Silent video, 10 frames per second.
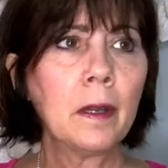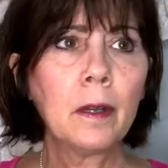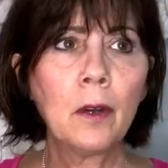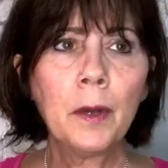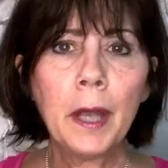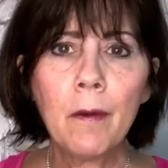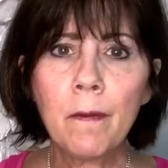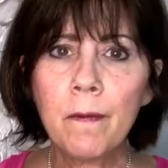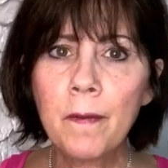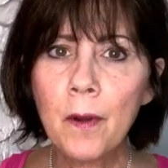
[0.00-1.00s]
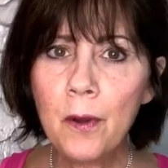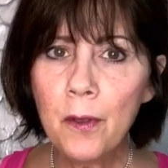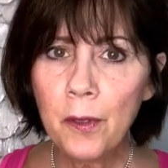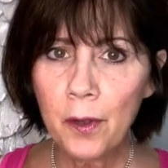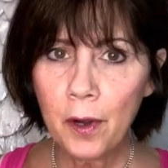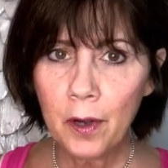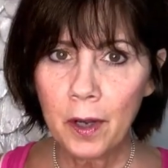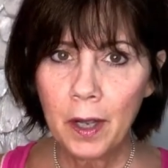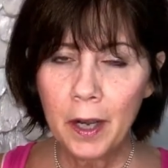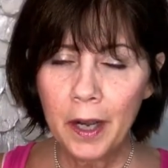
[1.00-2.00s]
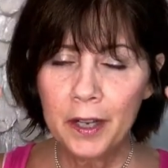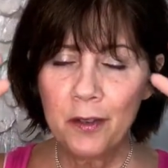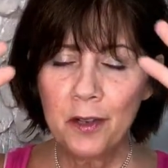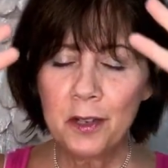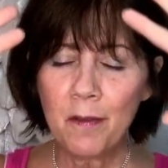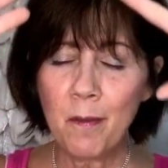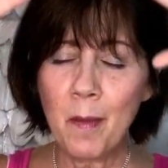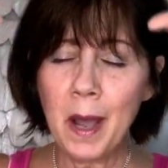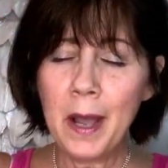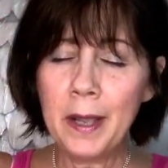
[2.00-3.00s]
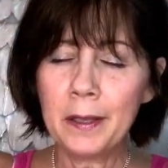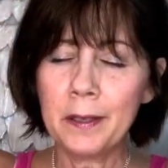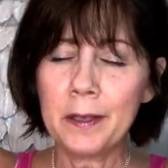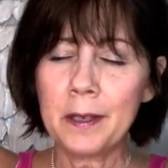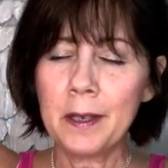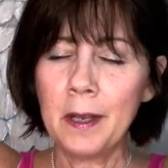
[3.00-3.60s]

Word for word: going out further, hundreds of miles,